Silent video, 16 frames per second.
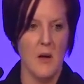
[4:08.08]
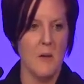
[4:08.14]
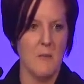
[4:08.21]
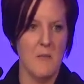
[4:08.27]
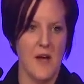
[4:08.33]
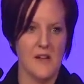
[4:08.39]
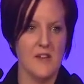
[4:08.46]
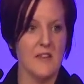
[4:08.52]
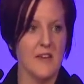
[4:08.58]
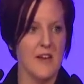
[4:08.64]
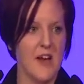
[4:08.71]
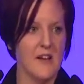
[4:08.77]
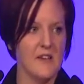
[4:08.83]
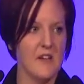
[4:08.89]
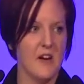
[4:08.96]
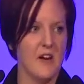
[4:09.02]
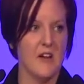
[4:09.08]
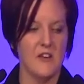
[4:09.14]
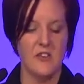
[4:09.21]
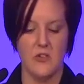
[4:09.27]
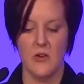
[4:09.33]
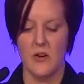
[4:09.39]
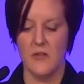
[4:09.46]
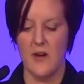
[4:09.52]
Mentally, I started
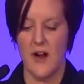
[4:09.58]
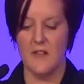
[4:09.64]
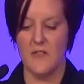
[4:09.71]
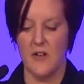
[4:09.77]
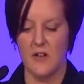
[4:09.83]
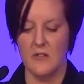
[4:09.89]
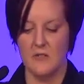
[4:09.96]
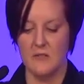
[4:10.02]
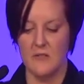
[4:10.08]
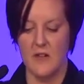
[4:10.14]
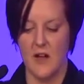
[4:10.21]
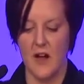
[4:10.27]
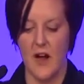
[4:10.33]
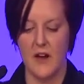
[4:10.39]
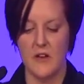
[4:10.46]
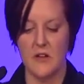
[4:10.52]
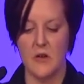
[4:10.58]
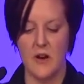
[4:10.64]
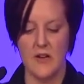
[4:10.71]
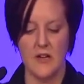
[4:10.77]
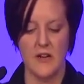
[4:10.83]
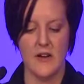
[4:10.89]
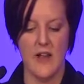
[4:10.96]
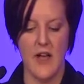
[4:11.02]
to unravel. I knew I
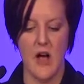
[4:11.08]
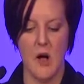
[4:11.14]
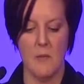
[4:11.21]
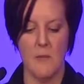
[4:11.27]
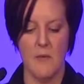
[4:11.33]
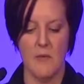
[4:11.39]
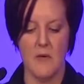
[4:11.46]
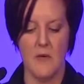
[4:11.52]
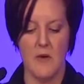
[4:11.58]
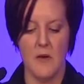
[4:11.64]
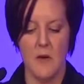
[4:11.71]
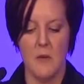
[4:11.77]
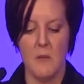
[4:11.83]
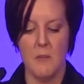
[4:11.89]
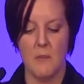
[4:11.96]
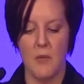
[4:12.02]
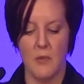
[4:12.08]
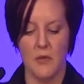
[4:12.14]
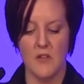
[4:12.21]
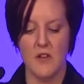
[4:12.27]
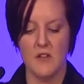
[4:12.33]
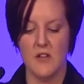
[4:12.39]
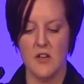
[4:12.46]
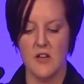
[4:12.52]
needed help, but
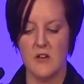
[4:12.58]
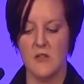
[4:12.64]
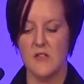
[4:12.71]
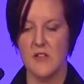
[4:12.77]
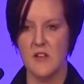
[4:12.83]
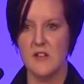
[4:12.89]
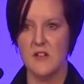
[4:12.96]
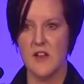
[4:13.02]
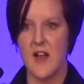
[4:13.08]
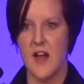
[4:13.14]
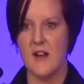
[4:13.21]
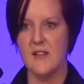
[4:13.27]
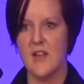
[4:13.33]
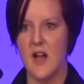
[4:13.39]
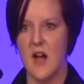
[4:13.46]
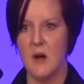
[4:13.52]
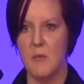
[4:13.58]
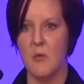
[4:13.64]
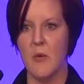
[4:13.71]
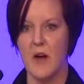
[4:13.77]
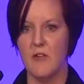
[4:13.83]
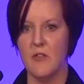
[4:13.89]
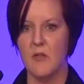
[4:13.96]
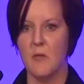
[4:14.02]
was continuously denied time
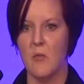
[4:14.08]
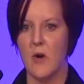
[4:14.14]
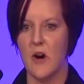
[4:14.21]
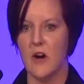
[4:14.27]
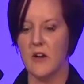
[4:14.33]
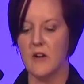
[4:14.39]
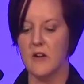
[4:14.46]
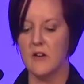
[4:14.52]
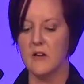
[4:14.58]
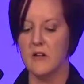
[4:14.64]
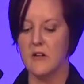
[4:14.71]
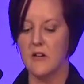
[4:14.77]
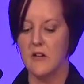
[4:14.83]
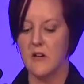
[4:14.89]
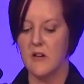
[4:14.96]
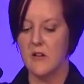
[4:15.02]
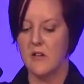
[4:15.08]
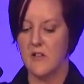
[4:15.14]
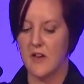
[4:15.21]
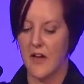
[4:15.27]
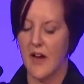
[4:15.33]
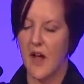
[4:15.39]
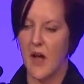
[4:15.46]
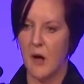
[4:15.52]
away from work to
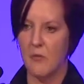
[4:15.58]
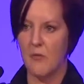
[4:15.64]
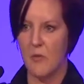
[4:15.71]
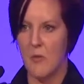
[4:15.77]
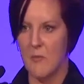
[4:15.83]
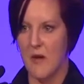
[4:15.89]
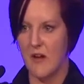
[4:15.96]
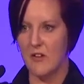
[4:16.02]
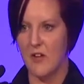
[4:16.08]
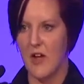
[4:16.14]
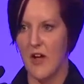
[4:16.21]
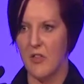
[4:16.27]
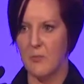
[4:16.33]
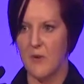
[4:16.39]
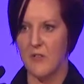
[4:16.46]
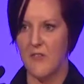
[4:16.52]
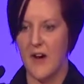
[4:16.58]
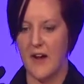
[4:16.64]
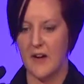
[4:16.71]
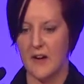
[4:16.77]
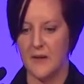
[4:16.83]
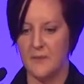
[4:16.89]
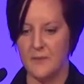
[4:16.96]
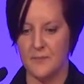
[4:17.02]
get help from a mental health
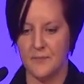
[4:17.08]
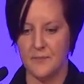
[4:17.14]
provider.